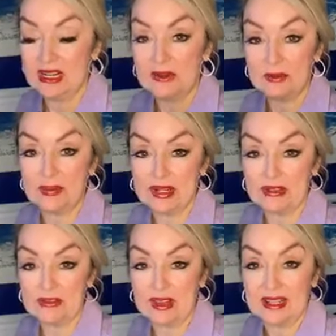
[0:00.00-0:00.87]
of a
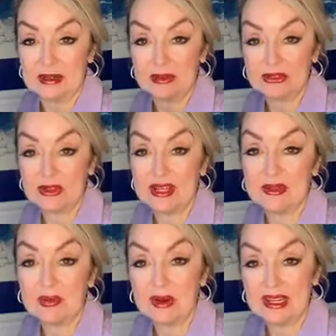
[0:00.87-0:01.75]
butterfly that was
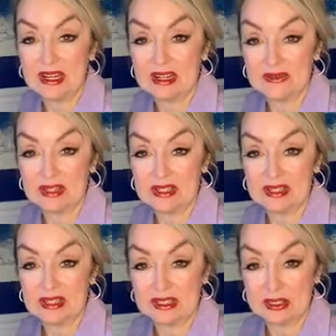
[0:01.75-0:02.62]
trying to break out of
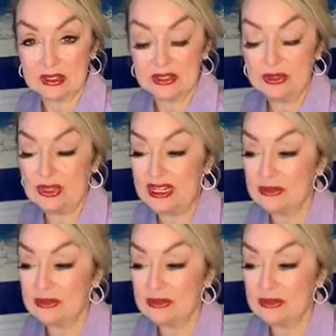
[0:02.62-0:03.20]
a cocoon,